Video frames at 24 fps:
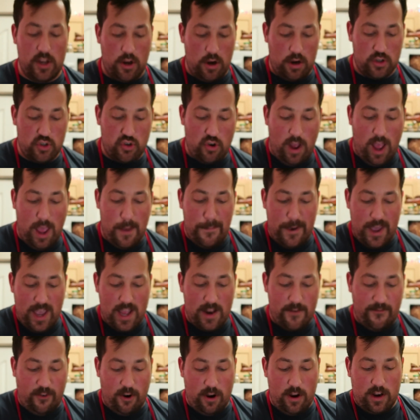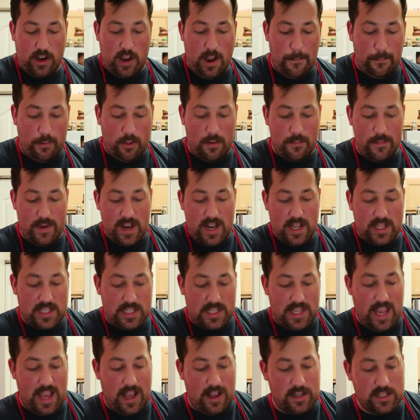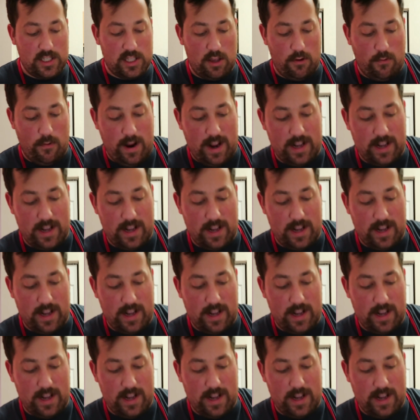in your dry pan for a couple of minutes, now's the